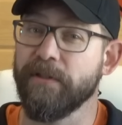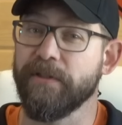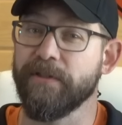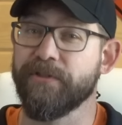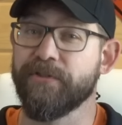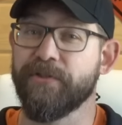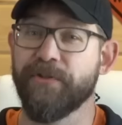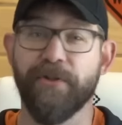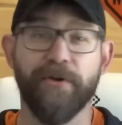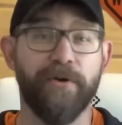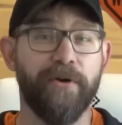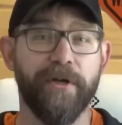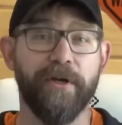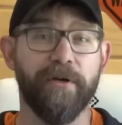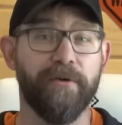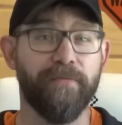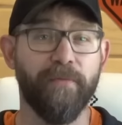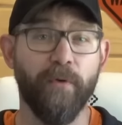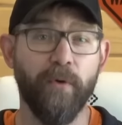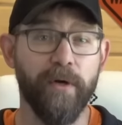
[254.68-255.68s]
is 30
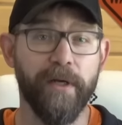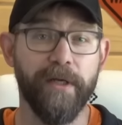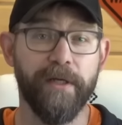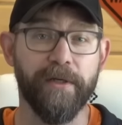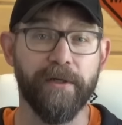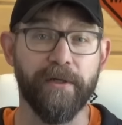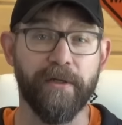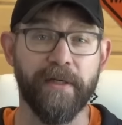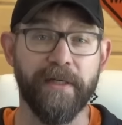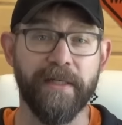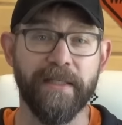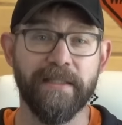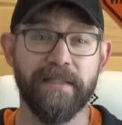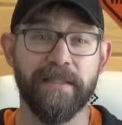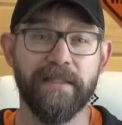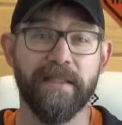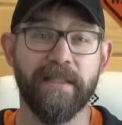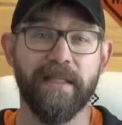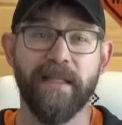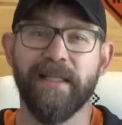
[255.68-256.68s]
or 40
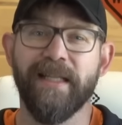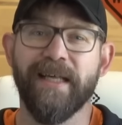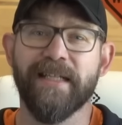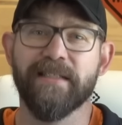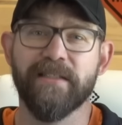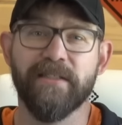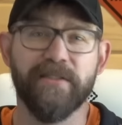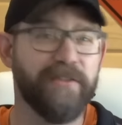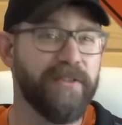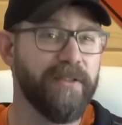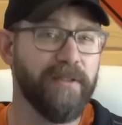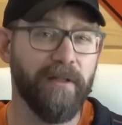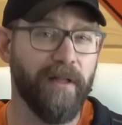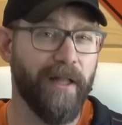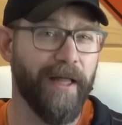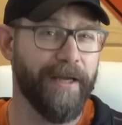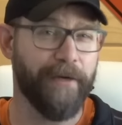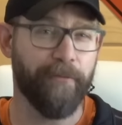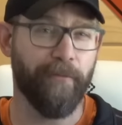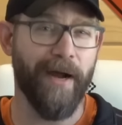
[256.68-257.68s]
degrees, then that's still
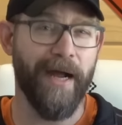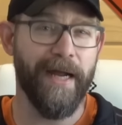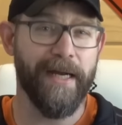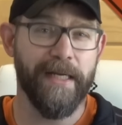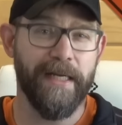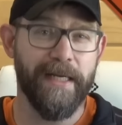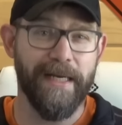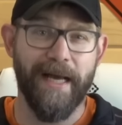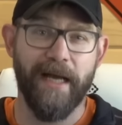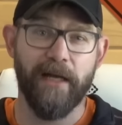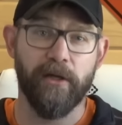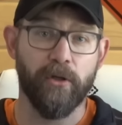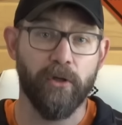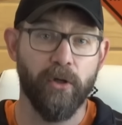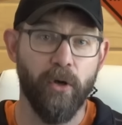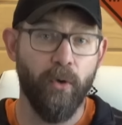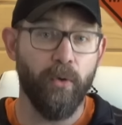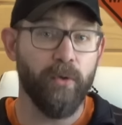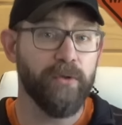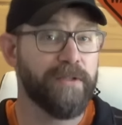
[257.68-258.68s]
like riding on
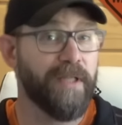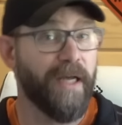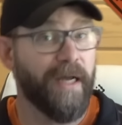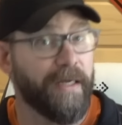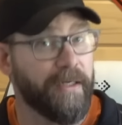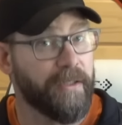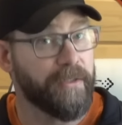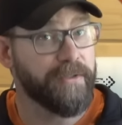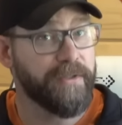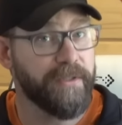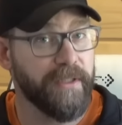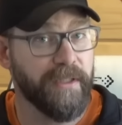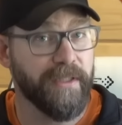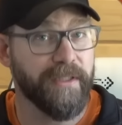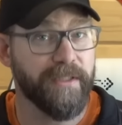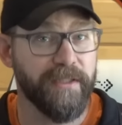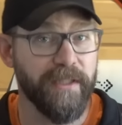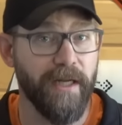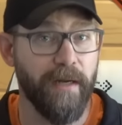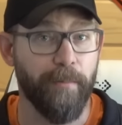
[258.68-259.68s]
cold tires in the
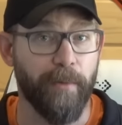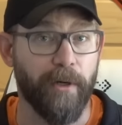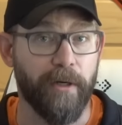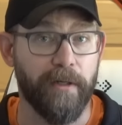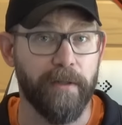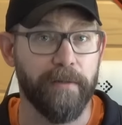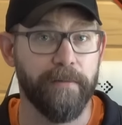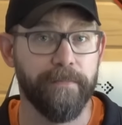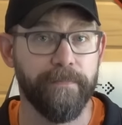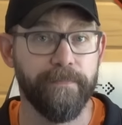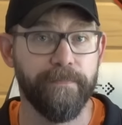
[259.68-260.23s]
summer.